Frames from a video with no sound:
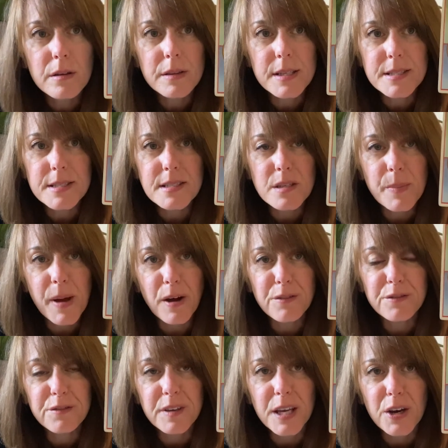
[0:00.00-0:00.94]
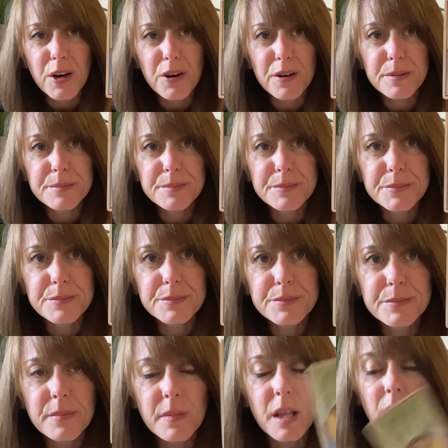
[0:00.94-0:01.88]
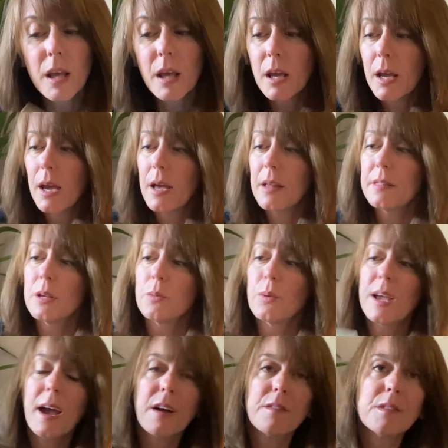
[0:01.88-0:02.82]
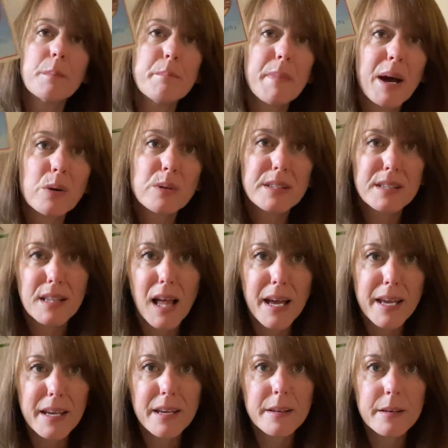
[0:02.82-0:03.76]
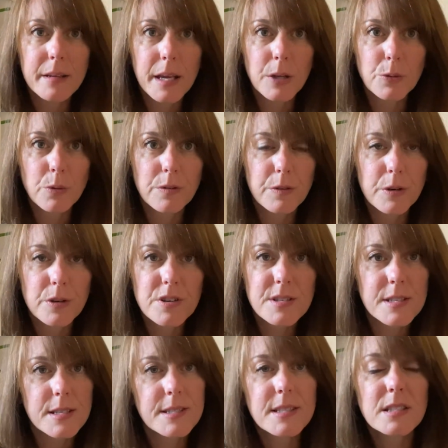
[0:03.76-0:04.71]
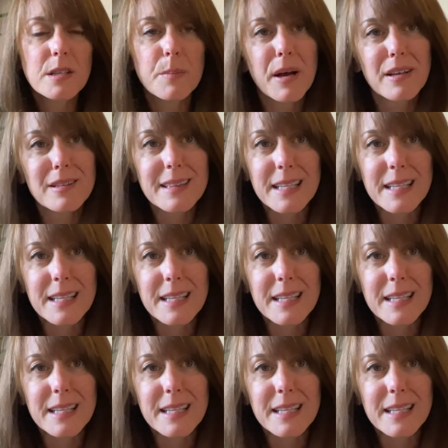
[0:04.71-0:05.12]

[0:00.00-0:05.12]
This is about fear. And then we have the Mountain Lion in reverse. This is about